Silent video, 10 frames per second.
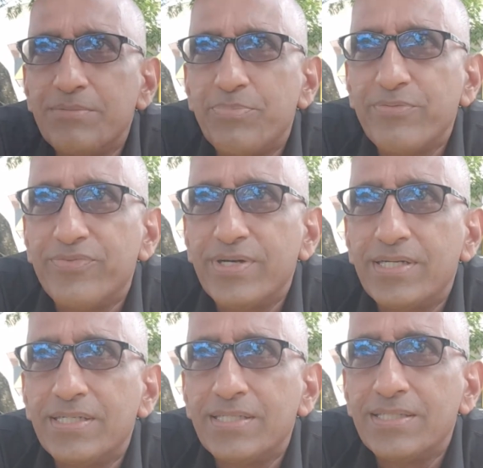
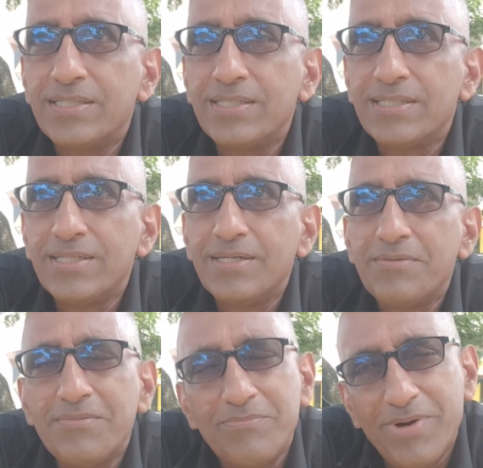prefer
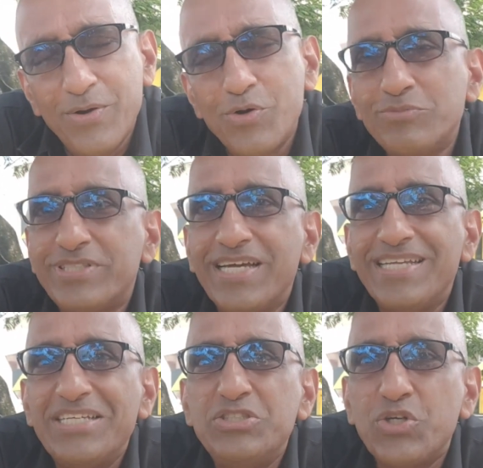my home state
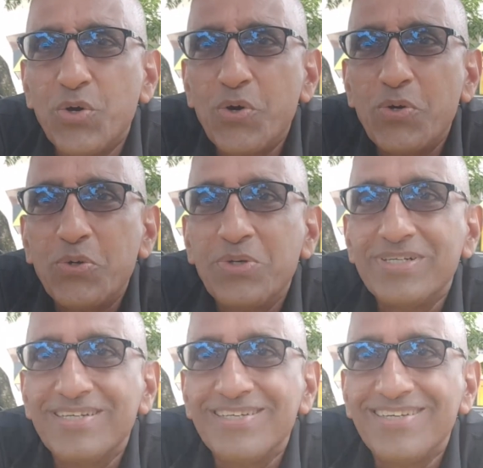in Johor.
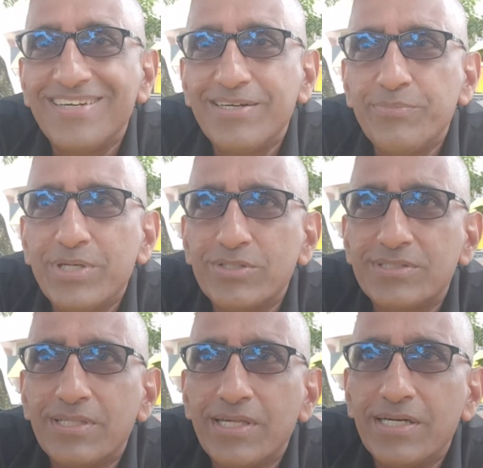Yeah, because
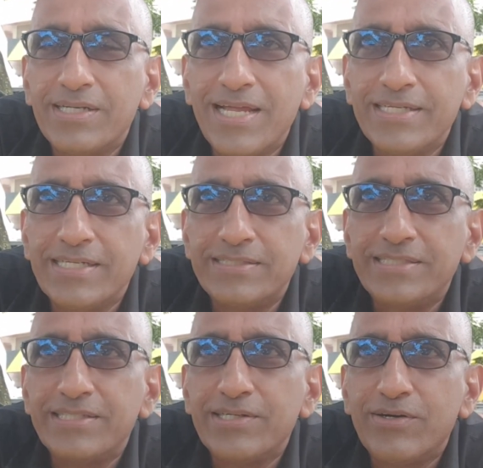the
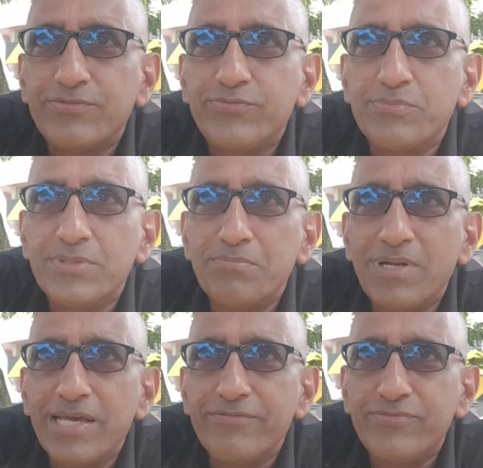delicacy of
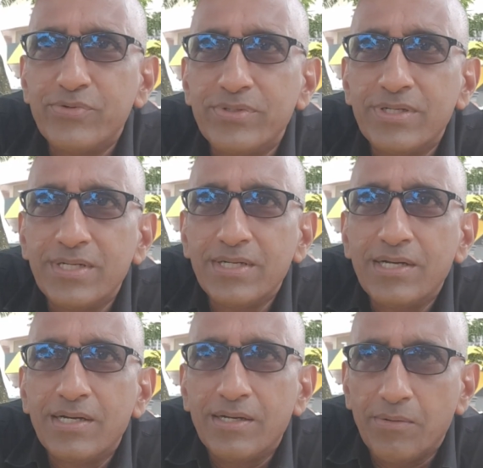Malay food,
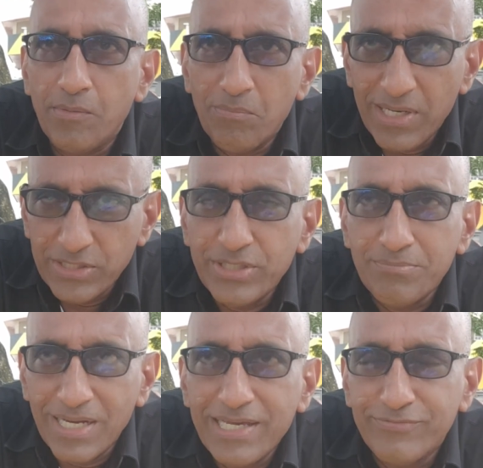
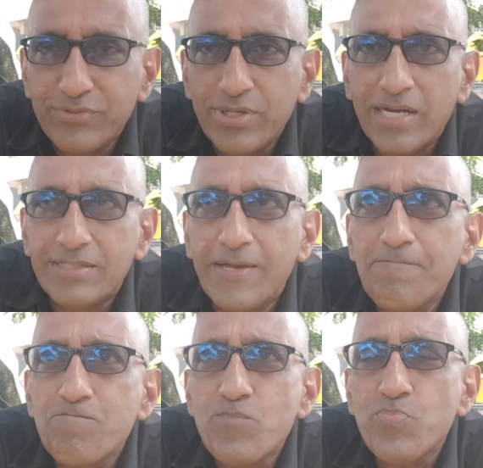Malaysian Malay food, I think
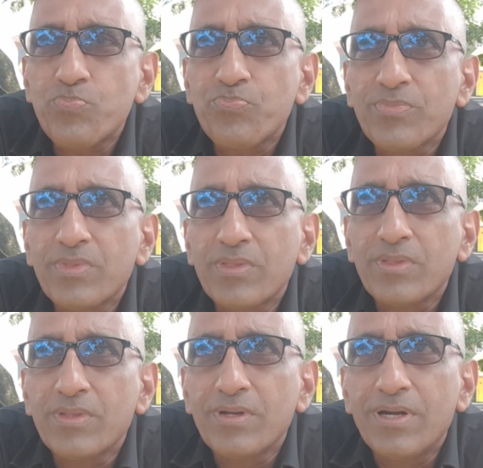
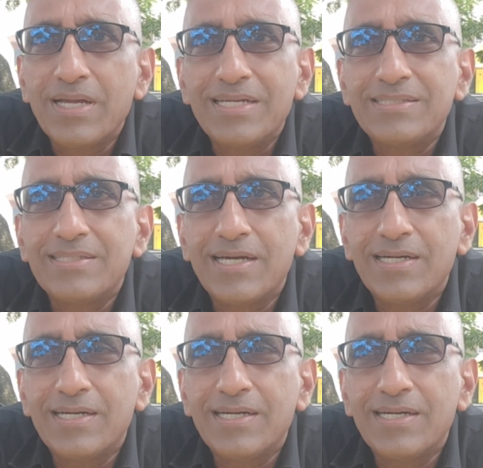is